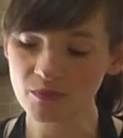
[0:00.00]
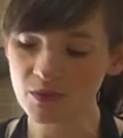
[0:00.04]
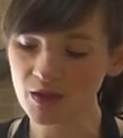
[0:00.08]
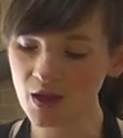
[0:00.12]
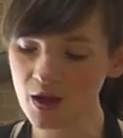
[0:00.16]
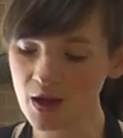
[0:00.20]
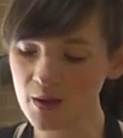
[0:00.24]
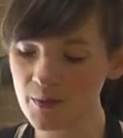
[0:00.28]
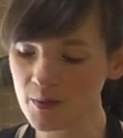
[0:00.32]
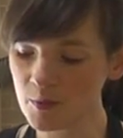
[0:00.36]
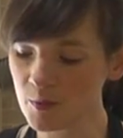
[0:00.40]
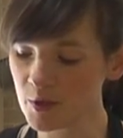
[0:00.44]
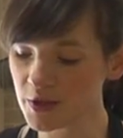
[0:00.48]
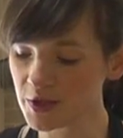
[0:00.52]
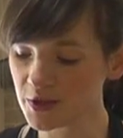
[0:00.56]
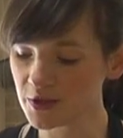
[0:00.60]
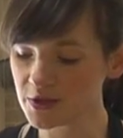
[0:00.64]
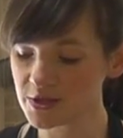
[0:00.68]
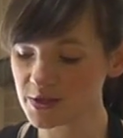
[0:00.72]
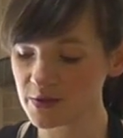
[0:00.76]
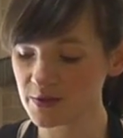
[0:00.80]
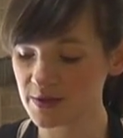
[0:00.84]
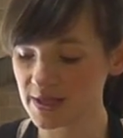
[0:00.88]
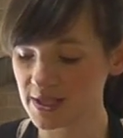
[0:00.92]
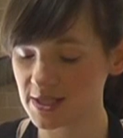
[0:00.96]
What you could
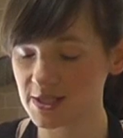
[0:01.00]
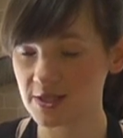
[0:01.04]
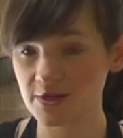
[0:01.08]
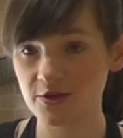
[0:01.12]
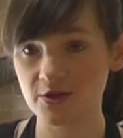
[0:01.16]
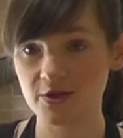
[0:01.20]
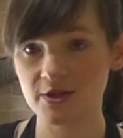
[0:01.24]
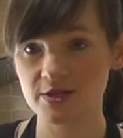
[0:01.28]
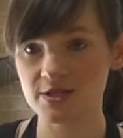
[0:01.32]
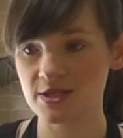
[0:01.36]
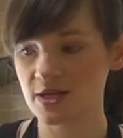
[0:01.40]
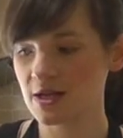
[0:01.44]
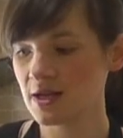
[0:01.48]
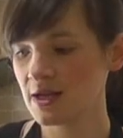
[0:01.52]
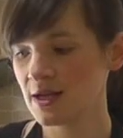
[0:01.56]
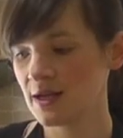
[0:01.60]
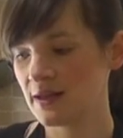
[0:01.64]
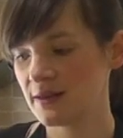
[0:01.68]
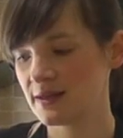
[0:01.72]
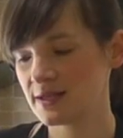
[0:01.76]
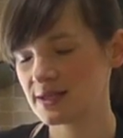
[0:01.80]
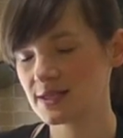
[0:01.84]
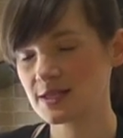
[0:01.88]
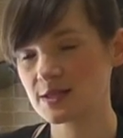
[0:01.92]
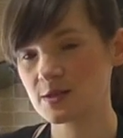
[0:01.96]
do
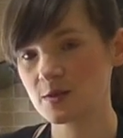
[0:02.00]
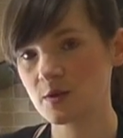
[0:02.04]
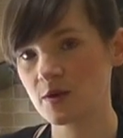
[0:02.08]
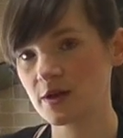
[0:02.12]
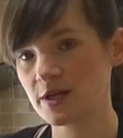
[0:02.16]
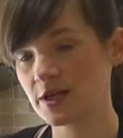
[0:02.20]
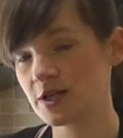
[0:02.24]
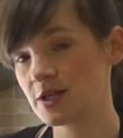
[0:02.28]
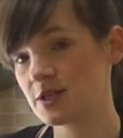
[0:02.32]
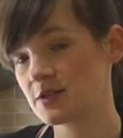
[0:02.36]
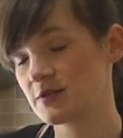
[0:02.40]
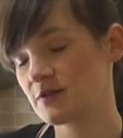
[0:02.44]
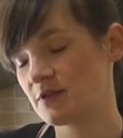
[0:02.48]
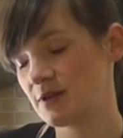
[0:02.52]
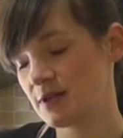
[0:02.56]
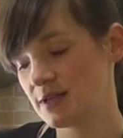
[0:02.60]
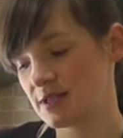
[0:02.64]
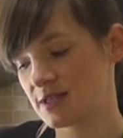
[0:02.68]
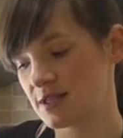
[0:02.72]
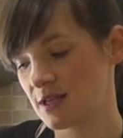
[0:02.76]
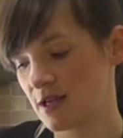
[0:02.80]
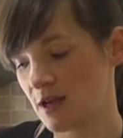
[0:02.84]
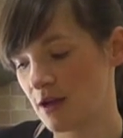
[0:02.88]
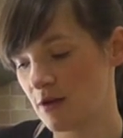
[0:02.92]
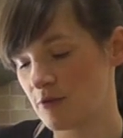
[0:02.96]
this is quite useful,
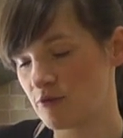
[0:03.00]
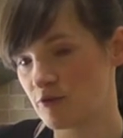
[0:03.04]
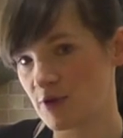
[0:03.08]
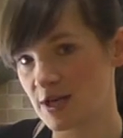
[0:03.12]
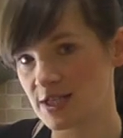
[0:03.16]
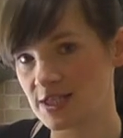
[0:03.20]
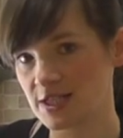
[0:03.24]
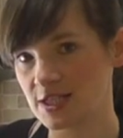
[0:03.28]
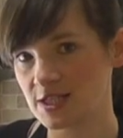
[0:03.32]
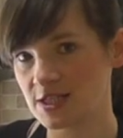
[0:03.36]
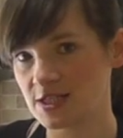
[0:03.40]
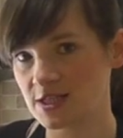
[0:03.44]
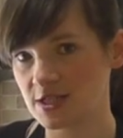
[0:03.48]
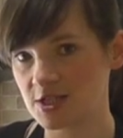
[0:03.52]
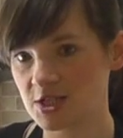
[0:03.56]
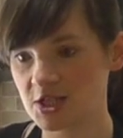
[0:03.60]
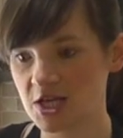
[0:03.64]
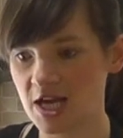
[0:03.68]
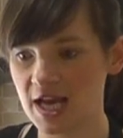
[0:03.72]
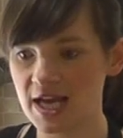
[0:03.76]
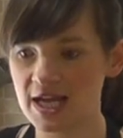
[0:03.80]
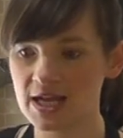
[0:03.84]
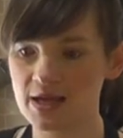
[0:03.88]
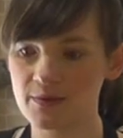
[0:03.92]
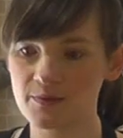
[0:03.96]
it's ready to
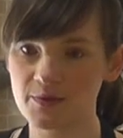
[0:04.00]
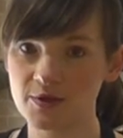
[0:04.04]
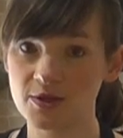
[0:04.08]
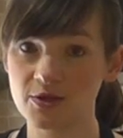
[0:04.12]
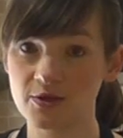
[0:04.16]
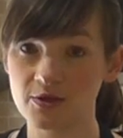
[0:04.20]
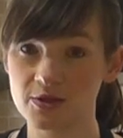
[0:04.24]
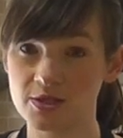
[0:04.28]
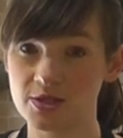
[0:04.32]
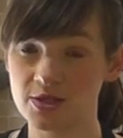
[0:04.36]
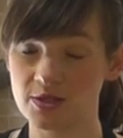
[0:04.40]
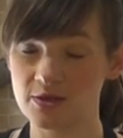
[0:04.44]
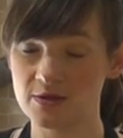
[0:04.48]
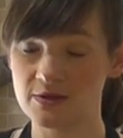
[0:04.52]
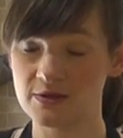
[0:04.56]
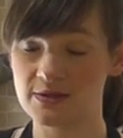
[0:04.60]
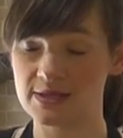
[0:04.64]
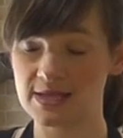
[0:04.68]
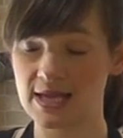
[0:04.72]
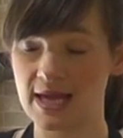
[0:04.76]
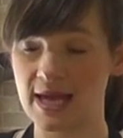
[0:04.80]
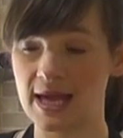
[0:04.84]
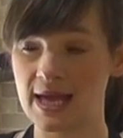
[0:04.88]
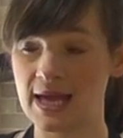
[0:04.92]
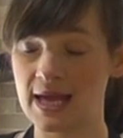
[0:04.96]
shake, but you could
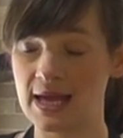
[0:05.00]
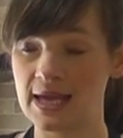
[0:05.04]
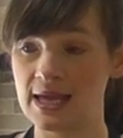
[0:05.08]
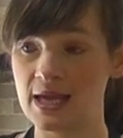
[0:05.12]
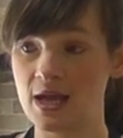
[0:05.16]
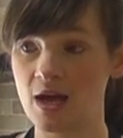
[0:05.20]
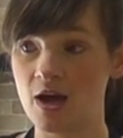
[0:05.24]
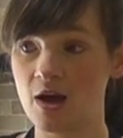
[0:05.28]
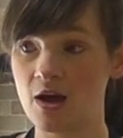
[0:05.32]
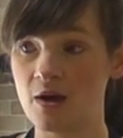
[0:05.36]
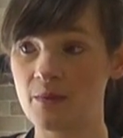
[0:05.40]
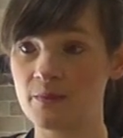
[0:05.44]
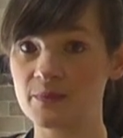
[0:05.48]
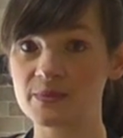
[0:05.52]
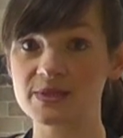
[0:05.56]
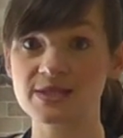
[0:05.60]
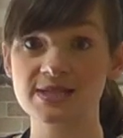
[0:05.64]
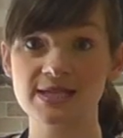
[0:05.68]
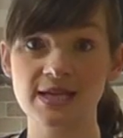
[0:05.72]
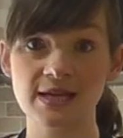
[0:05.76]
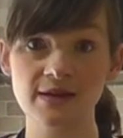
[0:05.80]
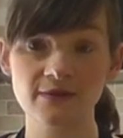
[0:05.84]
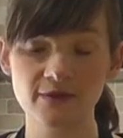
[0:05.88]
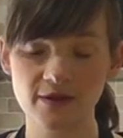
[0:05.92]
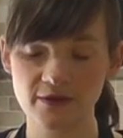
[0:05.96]
use a
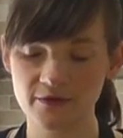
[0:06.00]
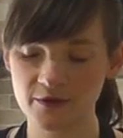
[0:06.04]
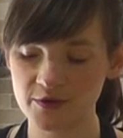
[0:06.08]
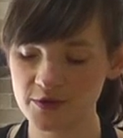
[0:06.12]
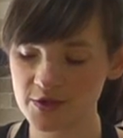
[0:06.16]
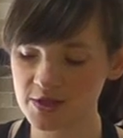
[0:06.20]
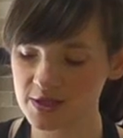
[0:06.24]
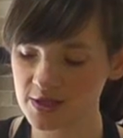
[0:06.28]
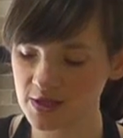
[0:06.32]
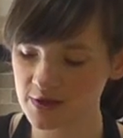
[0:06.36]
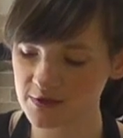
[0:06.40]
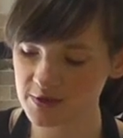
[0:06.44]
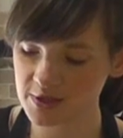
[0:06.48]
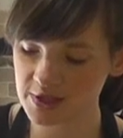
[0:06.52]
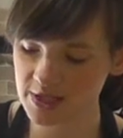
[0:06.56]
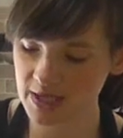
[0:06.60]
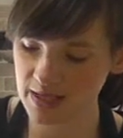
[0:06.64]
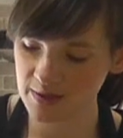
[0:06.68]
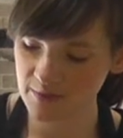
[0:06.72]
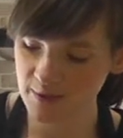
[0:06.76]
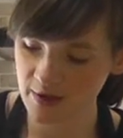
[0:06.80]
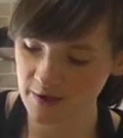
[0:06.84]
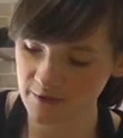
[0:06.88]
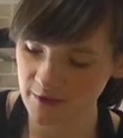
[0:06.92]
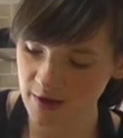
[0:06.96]
sieve if you're just going to
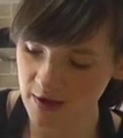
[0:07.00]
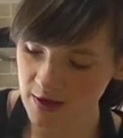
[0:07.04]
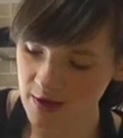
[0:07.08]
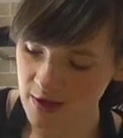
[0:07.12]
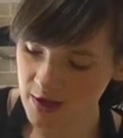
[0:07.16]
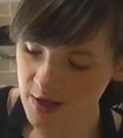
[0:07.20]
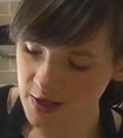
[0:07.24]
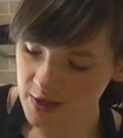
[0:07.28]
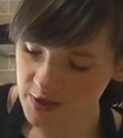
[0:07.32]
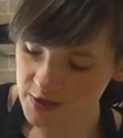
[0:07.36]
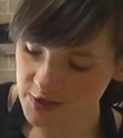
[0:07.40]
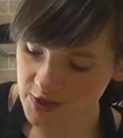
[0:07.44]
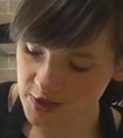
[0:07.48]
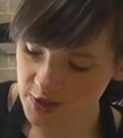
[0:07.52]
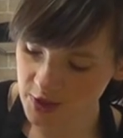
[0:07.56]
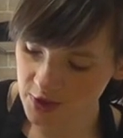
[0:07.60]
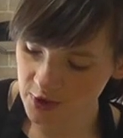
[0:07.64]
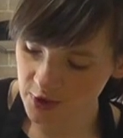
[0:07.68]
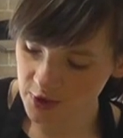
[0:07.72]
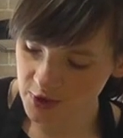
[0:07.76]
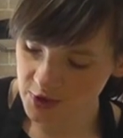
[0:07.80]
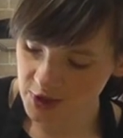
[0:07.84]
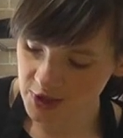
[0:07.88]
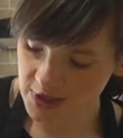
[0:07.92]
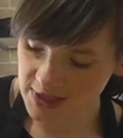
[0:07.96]
shake them over. So you
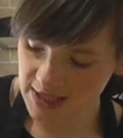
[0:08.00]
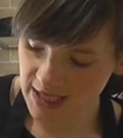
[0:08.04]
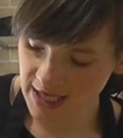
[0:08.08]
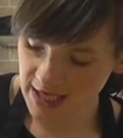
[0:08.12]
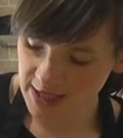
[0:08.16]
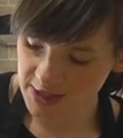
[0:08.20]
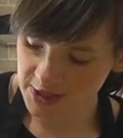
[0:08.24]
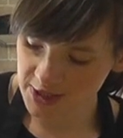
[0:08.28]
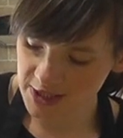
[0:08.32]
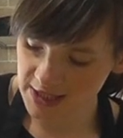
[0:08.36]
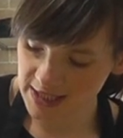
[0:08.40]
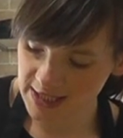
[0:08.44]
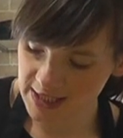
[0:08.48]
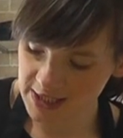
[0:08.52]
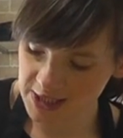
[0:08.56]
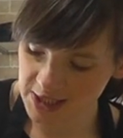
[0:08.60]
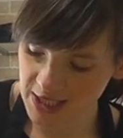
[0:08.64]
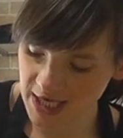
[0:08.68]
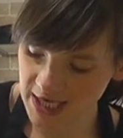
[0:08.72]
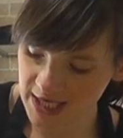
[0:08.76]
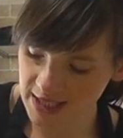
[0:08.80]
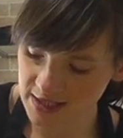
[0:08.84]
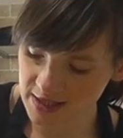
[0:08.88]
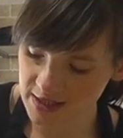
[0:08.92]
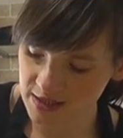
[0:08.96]
could just actually
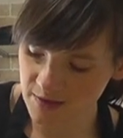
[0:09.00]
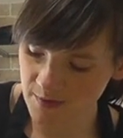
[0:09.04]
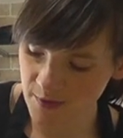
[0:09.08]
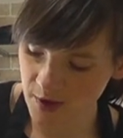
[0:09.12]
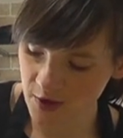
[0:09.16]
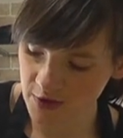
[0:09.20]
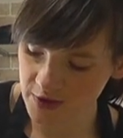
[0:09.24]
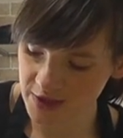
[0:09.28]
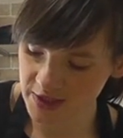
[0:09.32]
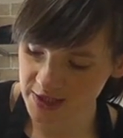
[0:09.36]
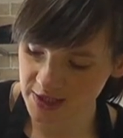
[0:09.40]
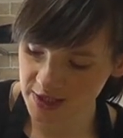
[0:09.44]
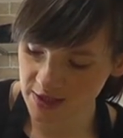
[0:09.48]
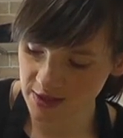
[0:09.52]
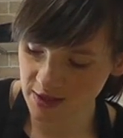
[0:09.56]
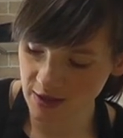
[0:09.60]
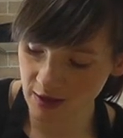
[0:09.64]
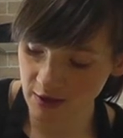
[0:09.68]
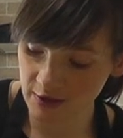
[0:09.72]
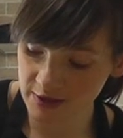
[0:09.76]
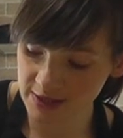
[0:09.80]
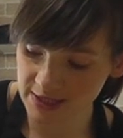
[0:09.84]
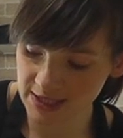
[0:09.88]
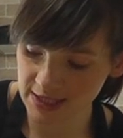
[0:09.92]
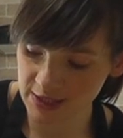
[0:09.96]
shake some
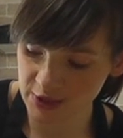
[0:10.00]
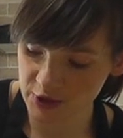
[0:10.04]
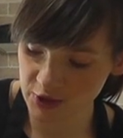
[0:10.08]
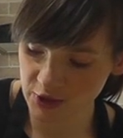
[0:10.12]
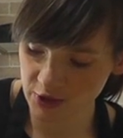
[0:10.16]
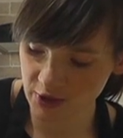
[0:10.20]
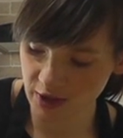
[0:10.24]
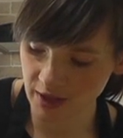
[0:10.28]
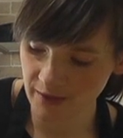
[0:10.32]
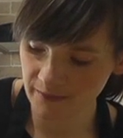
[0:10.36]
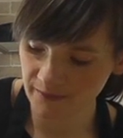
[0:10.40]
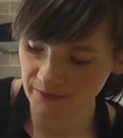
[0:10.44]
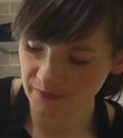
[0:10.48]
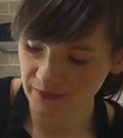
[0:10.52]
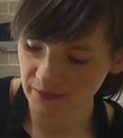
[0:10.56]
icing sugar